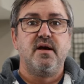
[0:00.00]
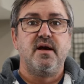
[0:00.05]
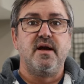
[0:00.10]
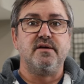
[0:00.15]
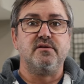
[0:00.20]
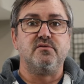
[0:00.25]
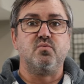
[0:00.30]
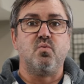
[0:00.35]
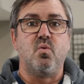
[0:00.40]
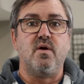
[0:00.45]

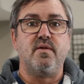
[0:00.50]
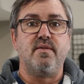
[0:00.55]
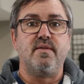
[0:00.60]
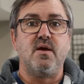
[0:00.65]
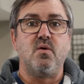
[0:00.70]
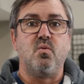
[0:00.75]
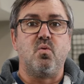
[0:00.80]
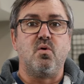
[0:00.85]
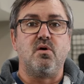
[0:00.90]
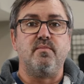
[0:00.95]
as what
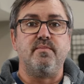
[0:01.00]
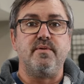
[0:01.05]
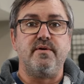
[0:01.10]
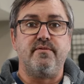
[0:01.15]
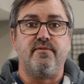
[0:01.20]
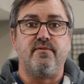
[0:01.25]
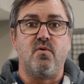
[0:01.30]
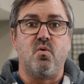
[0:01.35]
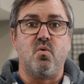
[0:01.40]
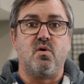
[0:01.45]
they were
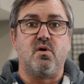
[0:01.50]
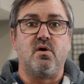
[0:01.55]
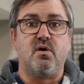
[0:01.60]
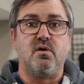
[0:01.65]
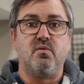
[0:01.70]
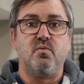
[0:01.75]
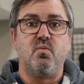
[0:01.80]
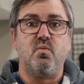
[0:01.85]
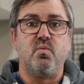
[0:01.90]
before